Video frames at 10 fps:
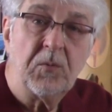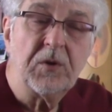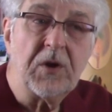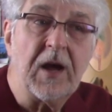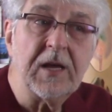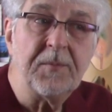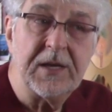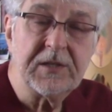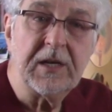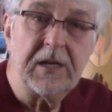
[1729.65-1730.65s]
we're talking
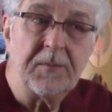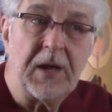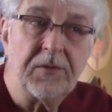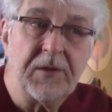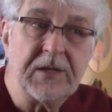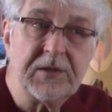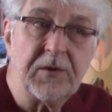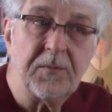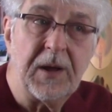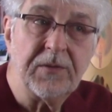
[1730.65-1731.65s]
basically about things
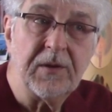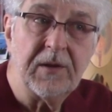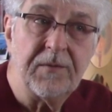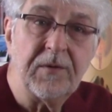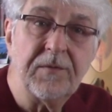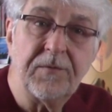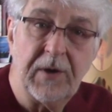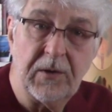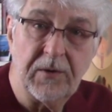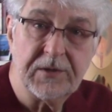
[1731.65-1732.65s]
that are about the level of
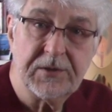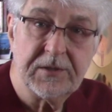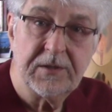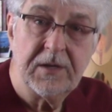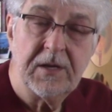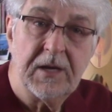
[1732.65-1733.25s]
fragrance,